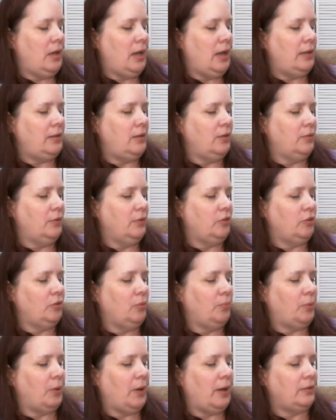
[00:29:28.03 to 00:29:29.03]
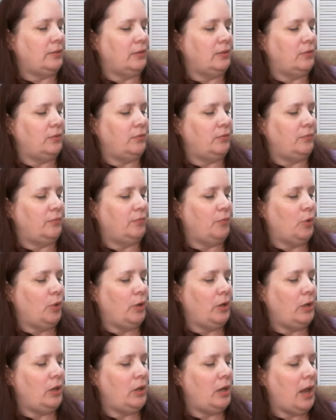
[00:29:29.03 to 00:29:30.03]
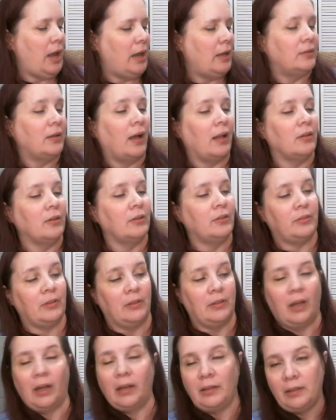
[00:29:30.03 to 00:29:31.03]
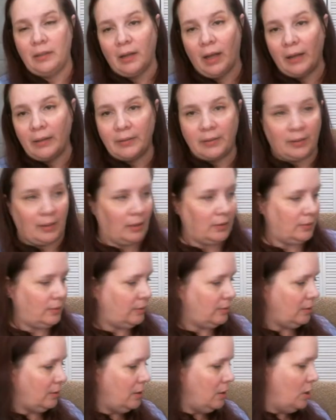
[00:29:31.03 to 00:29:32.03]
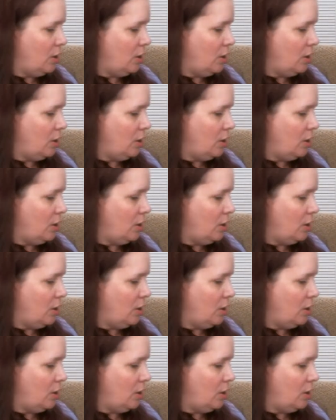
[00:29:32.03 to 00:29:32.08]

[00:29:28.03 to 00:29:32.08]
and the original price is $48.99.